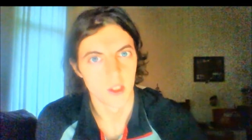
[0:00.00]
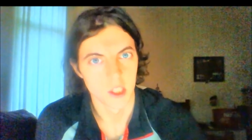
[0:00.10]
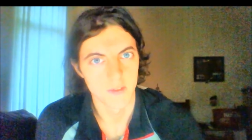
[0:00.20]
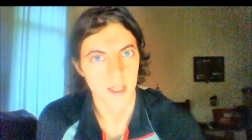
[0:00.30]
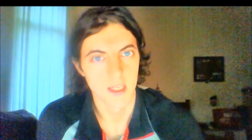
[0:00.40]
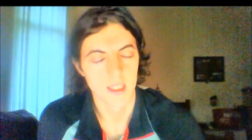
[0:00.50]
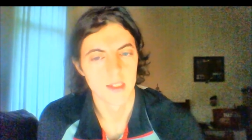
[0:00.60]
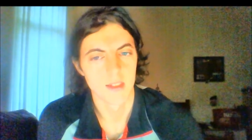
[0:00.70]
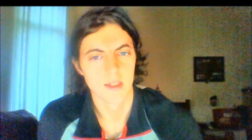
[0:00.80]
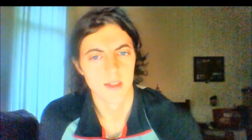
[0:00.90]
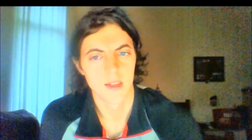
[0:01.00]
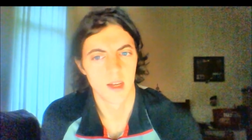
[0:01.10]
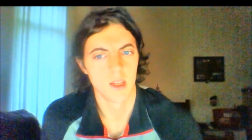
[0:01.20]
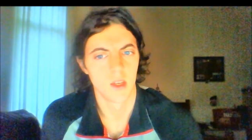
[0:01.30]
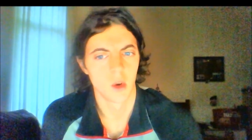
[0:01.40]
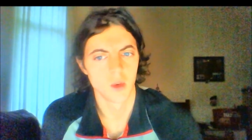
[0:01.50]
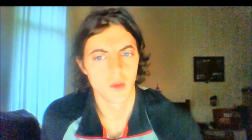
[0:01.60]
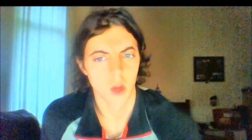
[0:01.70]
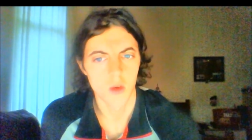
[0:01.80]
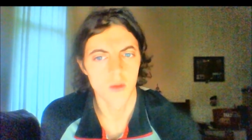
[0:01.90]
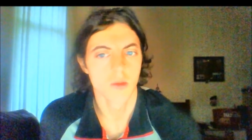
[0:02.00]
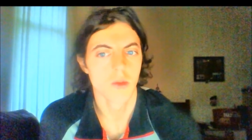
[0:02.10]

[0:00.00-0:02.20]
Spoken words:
the Sphinx? And he goes, no.